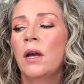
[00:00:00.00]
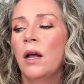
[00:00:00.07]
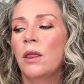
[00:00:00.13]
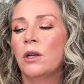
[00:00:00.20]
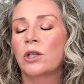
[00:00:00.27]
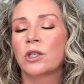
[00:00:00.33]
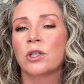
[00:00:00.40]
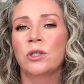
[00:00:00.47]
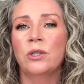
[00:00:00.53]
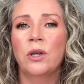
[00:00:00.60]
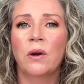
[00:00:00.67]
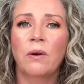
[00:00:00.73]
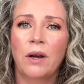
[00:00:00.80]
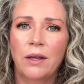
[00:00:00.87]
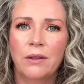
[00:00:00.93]
there's
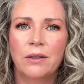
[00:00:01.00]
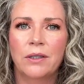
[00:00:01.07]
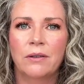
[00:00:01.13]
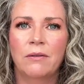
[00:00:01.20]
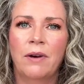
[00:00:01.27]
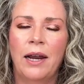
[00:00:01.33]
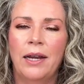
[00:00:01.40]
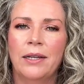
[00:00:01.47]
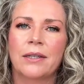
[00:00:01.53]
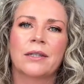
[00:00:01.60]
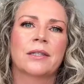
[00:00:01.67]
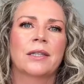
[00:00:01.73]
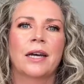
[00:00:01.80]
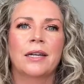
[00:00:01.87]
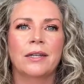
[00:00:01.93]
no other
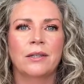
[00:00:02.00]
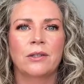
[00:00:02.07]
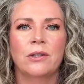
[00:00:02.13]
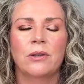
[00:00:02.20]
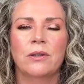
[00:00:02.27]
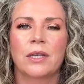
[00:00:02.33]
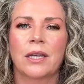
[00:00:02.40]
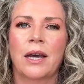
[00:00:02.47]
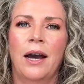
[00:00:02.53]
device that is using